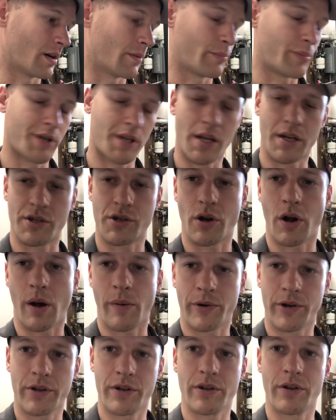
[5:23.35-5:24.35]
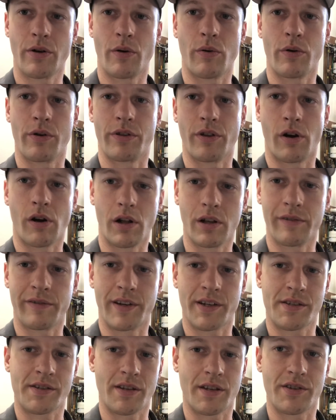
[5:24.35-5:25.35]
potentiometer or the Hall
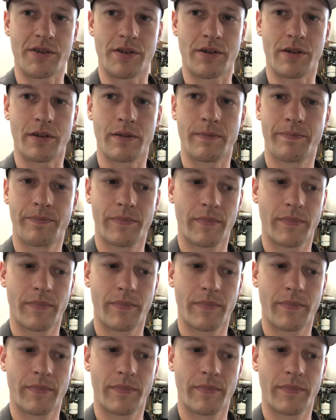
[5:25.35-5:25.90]
effect sensor